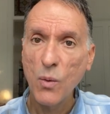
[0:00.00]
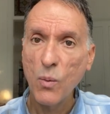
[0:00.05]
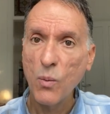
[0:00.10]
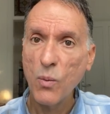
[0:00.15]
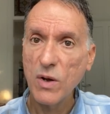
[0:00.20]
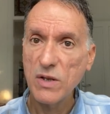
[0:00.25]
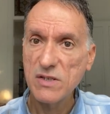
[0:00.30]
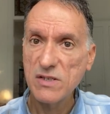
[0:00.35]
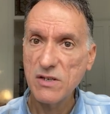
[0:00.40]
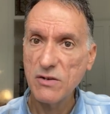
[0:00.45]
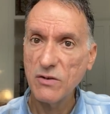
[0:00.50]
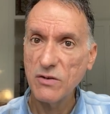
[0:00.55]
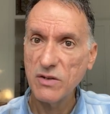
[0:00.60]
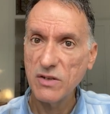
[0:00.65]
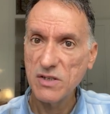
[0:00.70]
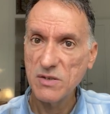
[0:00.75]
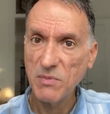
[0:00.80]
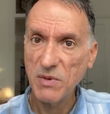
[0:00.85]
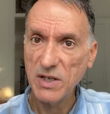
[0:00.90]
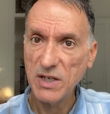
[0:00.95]
Once they're on
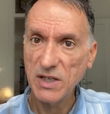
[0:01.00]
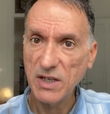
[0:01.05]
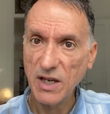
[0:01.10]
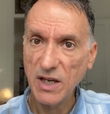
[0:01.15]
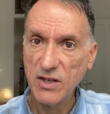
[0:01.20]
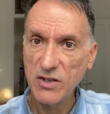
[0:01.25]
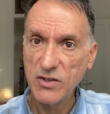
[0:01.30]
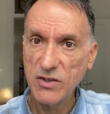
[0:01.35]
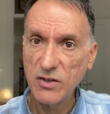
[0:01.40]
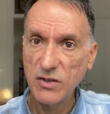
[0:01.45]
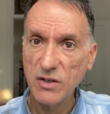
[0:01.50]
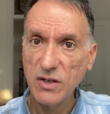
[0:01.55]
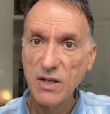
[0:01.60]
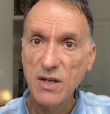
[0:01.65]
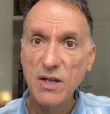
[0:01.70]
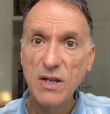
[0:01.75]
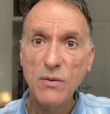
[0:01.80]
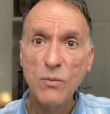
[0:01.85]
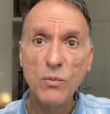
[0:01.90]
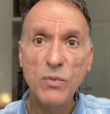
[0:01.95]
this medication,
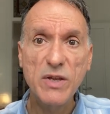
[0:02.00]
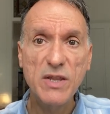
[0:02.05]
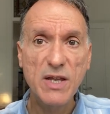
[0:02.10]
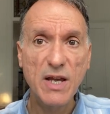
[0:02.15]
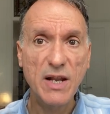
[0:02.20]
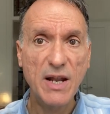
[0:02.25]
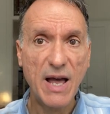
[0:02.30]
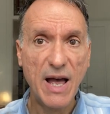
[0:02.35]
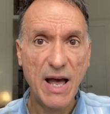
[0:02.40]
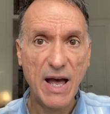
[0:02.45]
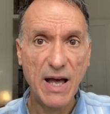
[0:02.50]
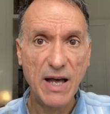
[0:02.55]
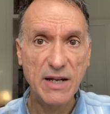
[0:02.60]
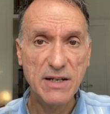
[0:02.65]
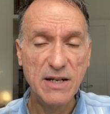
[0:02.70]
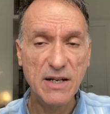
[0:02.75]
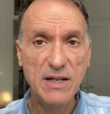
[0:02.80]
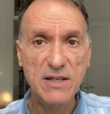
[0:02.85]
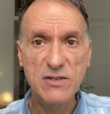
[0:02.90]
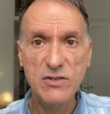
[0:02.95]
we then
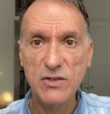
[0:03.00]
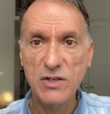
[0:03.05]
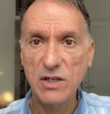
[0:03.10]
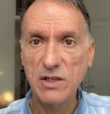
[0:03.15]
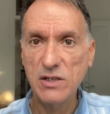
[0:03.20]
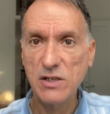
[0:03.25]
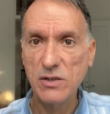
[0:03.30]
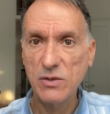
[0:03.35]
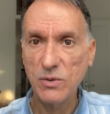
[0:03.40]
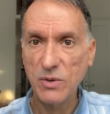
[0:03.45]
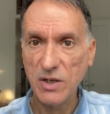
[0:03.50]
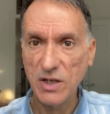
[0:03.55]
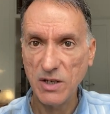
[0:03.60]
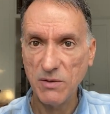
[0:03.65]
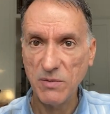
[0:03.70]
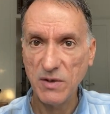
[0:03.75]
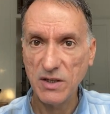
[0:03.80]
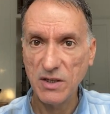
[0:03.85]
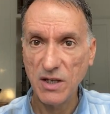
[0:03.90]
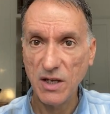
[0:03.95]
add an SGLT2
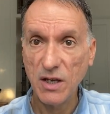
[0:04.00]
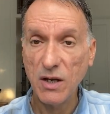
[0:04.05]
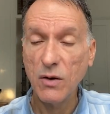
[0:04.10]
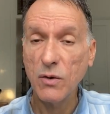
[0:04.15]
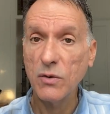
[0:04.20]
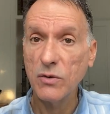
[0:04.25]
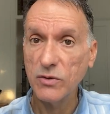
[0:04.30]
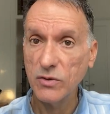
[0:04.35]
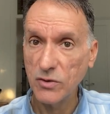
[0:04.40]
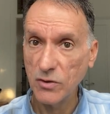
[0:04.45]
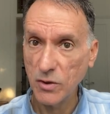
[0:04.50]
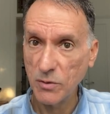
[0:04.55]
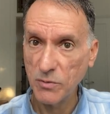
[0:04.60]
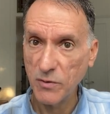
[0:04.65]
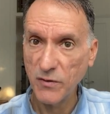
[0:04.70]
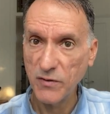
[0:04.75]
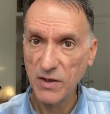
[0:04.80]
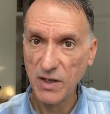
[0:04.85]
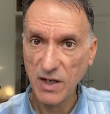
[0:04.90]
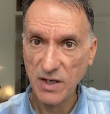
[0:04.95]
inhibitor on top
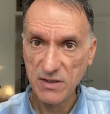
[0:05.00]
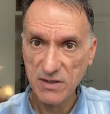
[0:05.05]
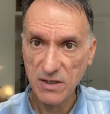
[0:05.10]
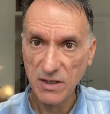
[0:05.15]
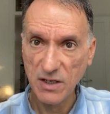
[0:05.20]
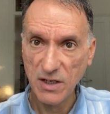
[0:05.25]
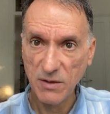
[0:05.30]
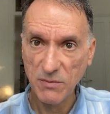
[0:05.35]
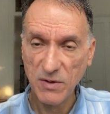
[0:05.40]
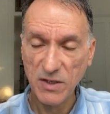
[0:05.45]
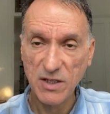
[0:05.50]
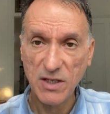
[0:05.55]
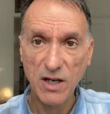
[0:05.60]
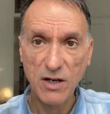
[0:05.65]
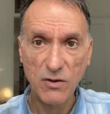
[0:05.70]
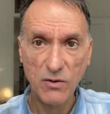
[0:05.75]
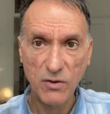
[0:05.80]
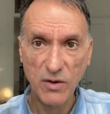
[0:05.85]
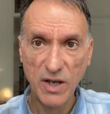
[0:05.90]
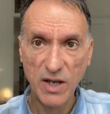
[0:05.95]
of the ACE inhibitor
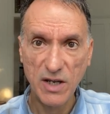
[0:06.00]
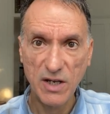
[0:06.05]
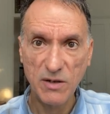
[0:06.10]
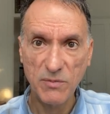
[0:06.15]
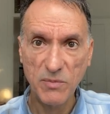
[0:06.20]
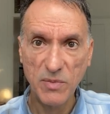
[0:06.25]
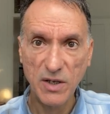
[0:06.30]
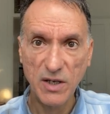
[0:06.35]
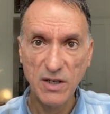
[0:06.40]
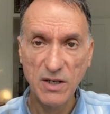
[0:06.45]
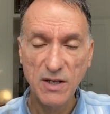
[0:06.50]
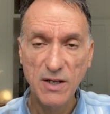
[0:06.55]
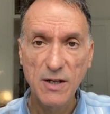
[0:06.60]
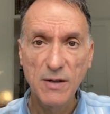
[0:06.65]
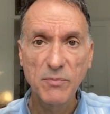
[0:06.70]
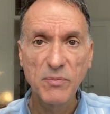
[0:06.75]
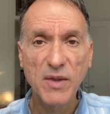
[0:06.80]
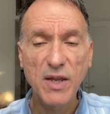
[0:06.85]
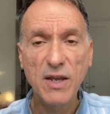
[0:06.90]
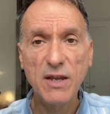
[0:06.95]
or ARB
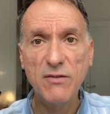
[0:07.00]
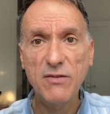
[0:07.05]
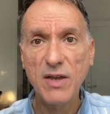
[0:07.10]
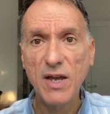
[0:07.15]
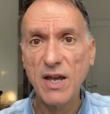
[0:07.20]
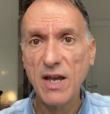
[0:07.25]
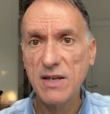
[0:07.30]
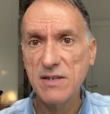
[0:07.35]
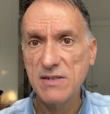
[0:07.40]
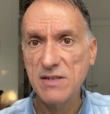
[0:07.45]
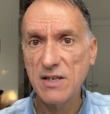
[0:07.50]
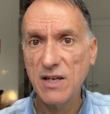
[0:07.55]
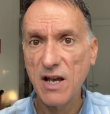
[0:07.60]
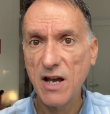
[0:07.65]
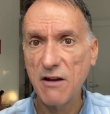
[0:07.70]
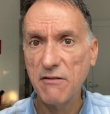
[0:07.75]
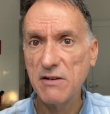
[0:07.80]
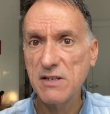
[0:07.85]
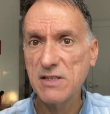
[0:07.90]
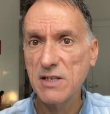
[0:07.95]
if the
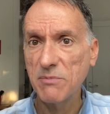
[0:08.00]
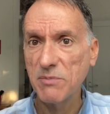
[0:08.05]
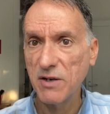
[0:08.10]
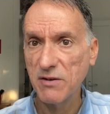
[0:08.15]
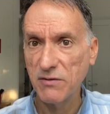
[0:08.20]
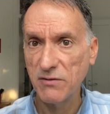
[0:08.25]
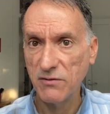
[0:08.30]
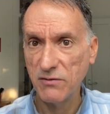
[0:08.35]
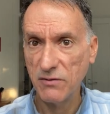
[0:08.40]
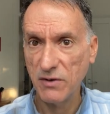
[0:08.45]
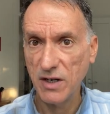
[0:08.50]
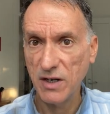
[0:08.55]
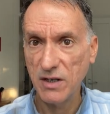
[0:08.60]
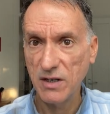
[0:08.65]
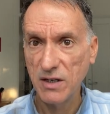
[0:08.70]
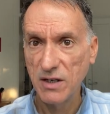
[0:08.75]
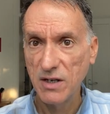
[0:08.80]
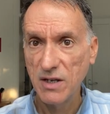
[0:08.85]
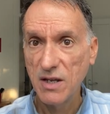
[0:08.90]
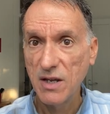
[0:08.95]
ACR is above
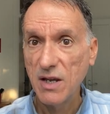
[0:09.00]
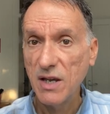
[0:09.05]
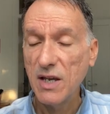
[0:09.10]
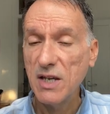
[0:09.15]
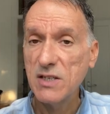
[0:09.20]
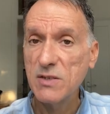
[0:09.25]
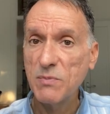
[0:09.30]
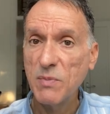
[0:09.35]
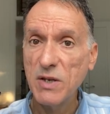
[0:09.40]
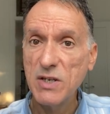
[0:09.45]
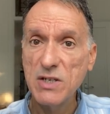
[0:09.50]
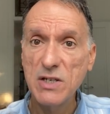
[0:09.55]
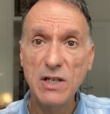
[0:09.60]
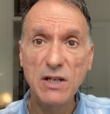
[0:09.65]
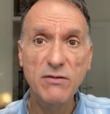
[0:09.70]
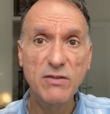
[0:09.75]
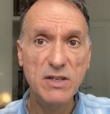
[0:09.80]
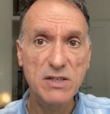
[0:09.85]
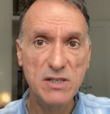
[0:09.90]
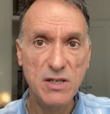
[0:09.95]
3, especially
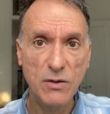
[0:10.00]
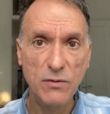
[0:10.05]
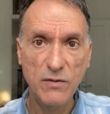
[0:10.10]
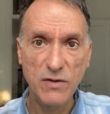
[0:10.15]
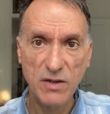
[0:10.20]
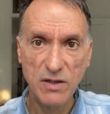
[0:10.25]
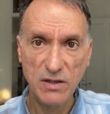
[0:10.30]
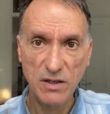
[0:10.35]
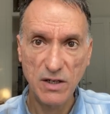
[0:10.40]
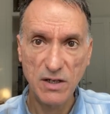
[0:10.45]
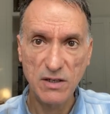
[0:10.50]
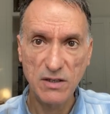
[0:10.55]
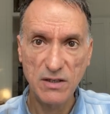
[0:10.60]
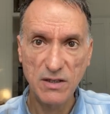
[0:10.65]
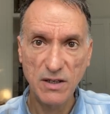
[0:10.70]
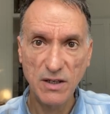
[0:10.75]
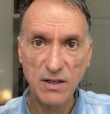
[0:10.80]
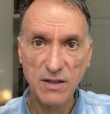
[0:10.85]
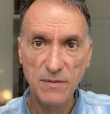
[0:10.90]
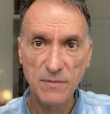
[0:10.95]
if it's over
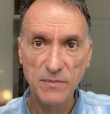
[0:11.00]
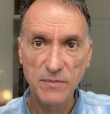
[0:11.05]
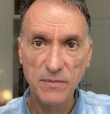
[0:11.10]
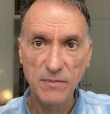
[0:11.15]
30.